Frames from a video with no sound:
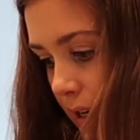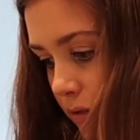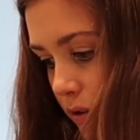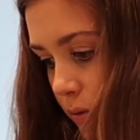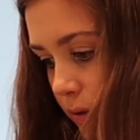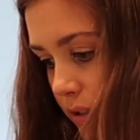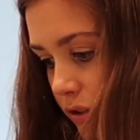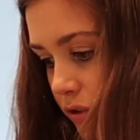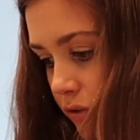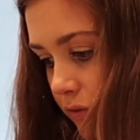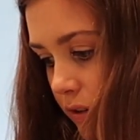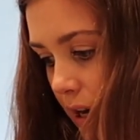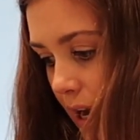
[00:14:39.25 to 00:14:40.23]
I don't know what to
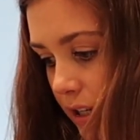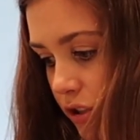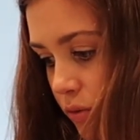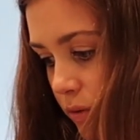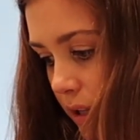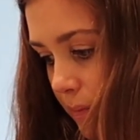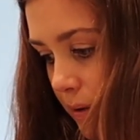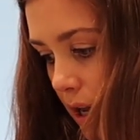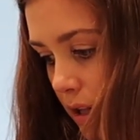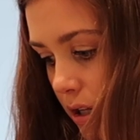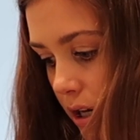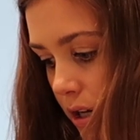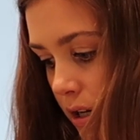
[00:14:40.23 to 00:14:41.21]
do for actual lip
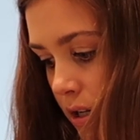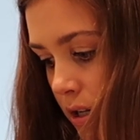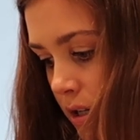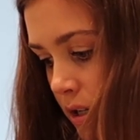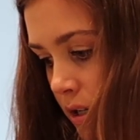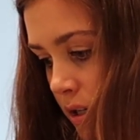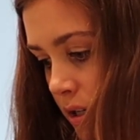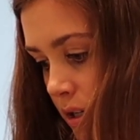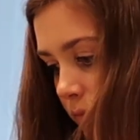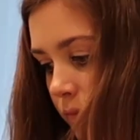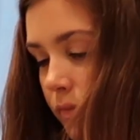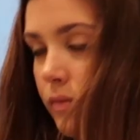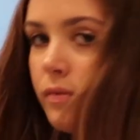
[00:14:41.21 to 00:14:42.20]
color.
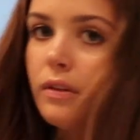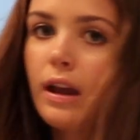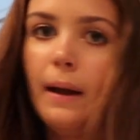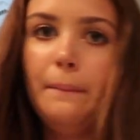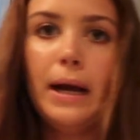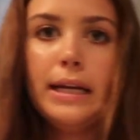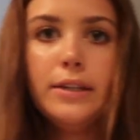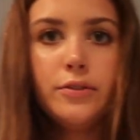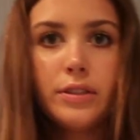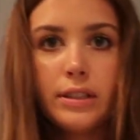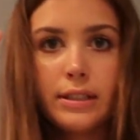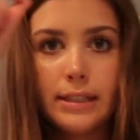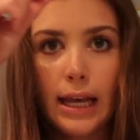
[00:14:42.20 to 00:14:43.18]
I might
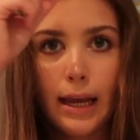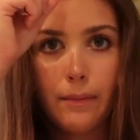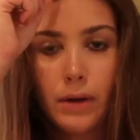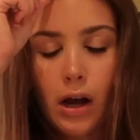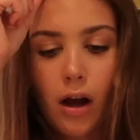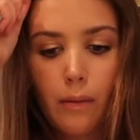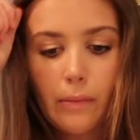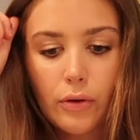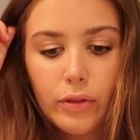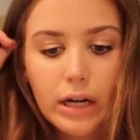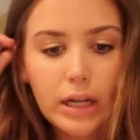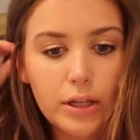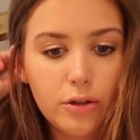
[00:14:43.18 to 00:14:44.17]
use the same combo
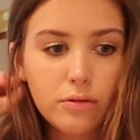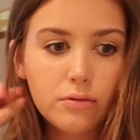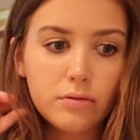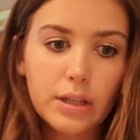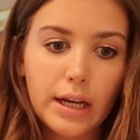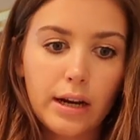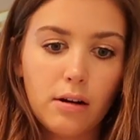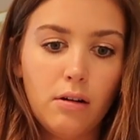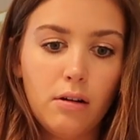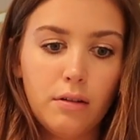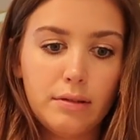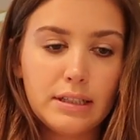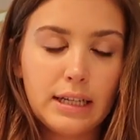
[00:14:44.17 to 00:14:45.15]
that I use like
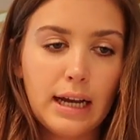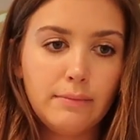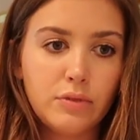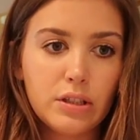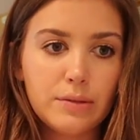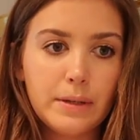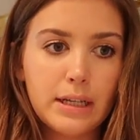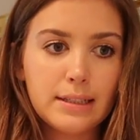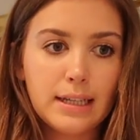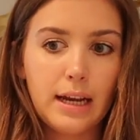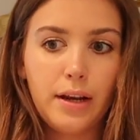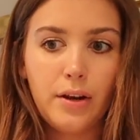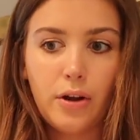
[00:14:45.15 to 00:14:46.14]
all the time just because
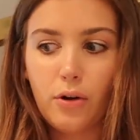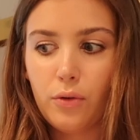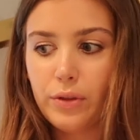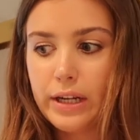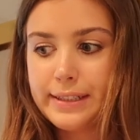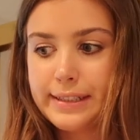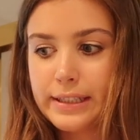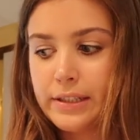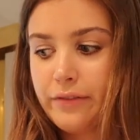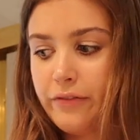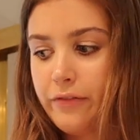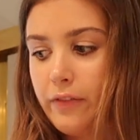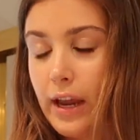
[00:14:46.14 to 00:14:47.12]
I know that it
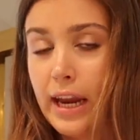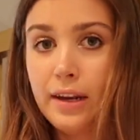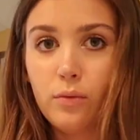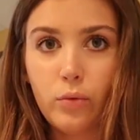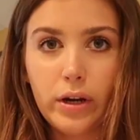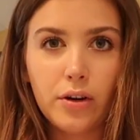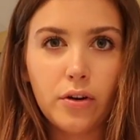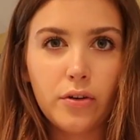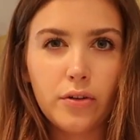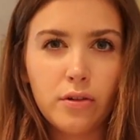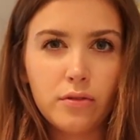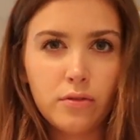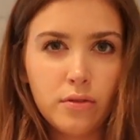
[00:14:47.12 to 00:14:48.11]
doesn't fade
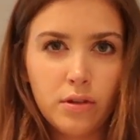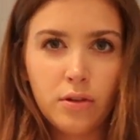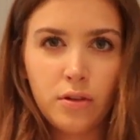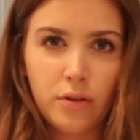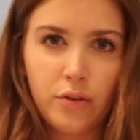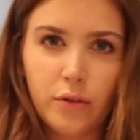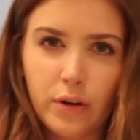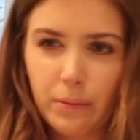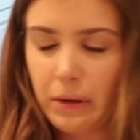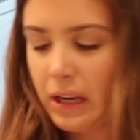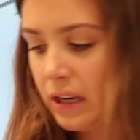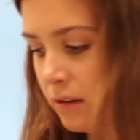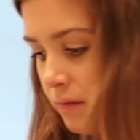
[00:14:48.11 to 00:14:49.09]
weird. You know what I
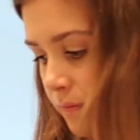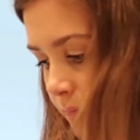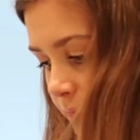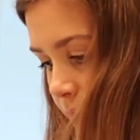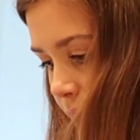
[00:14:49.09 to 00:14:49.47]
mean?